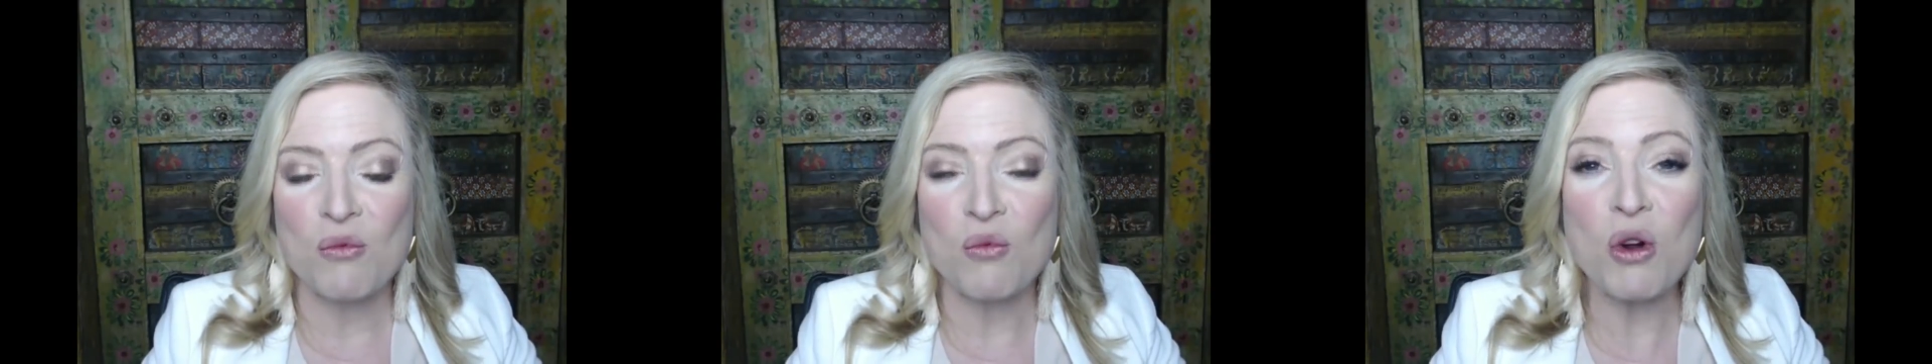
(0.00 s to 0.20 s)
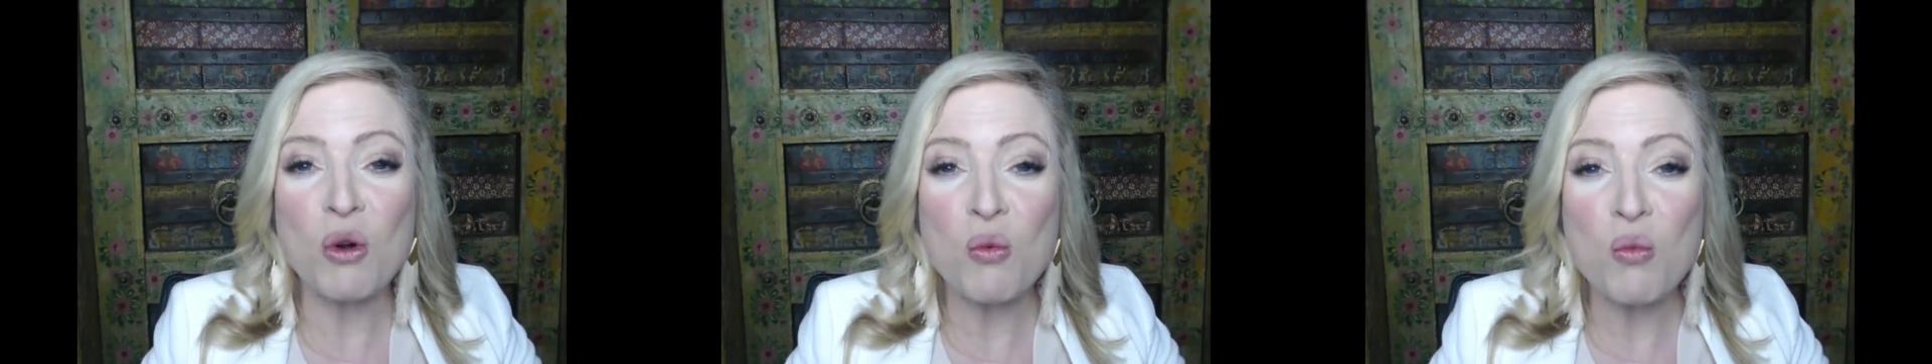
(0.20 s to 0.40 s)

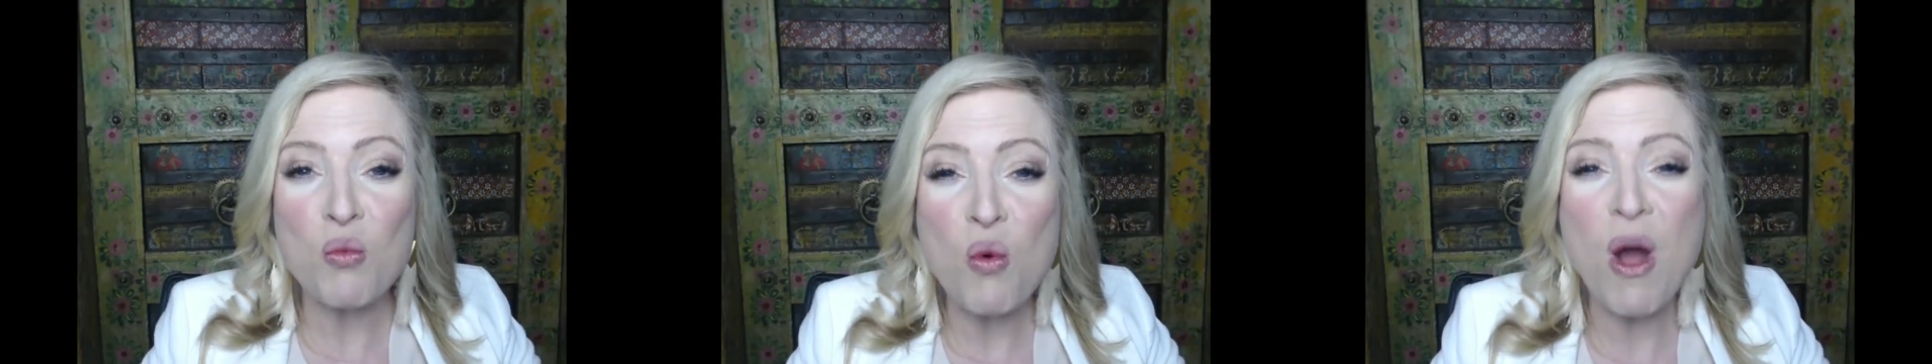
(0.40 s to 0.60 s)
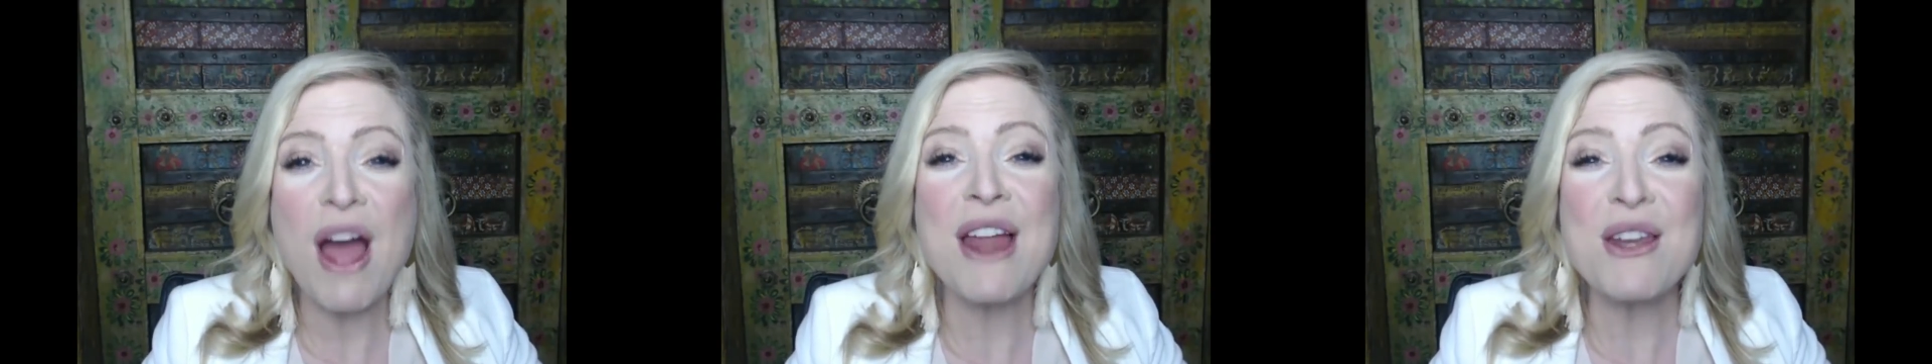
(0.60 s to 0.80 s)
We're
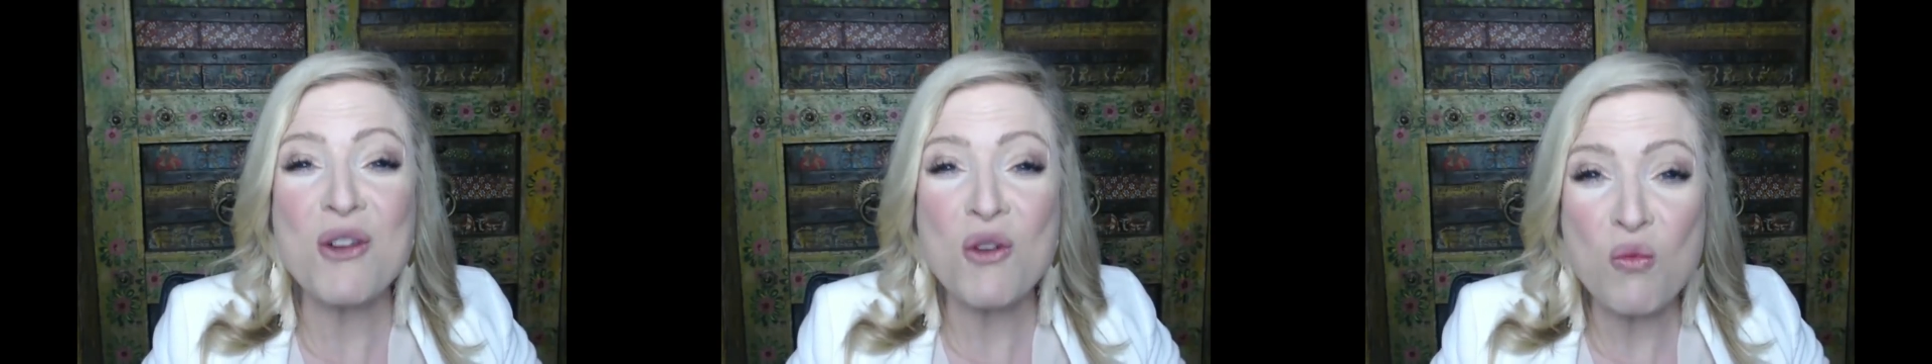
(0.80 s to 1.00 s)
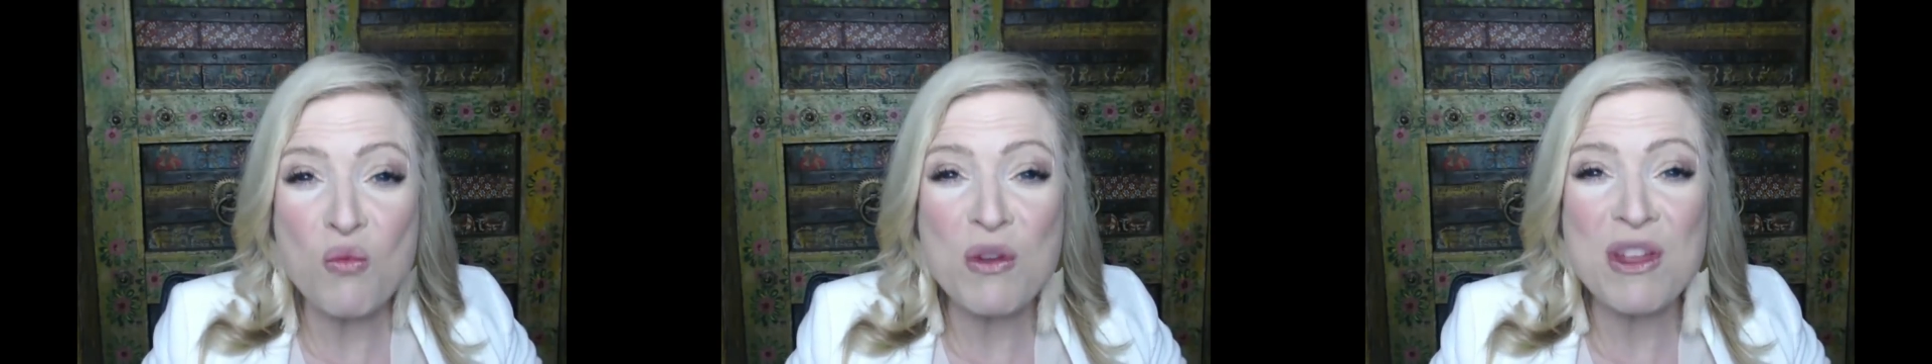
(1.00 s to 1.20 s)

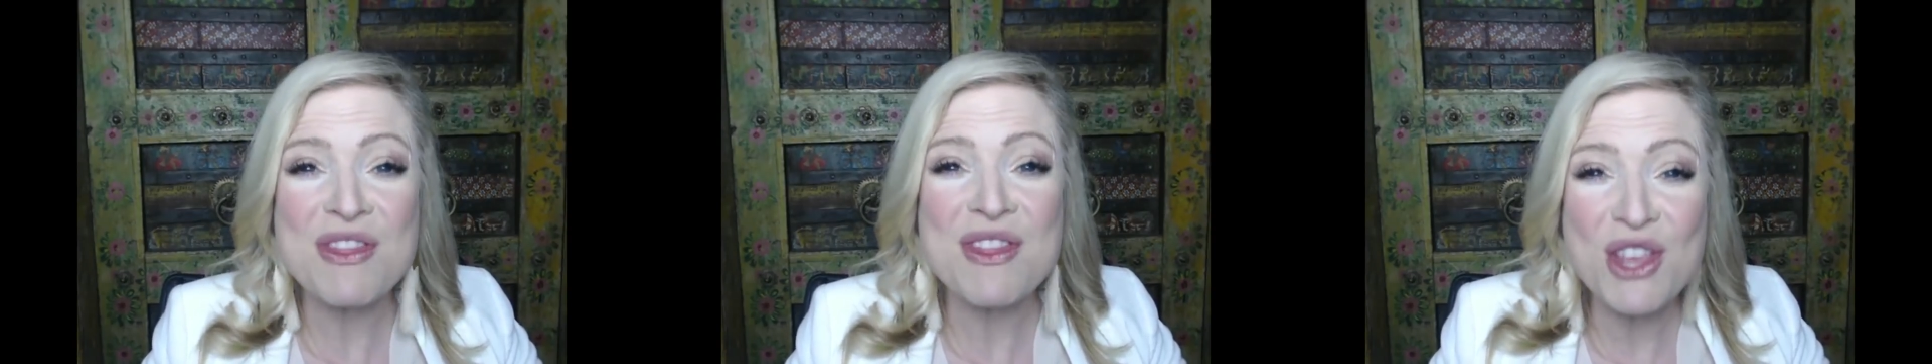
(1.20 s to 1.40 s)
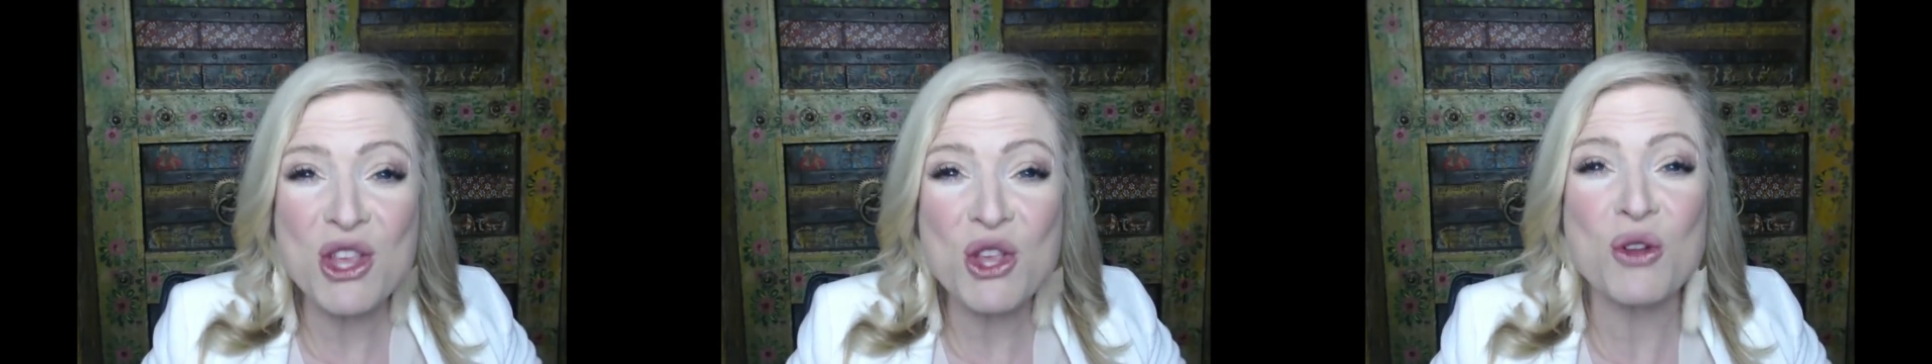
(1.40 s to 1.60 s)
one with the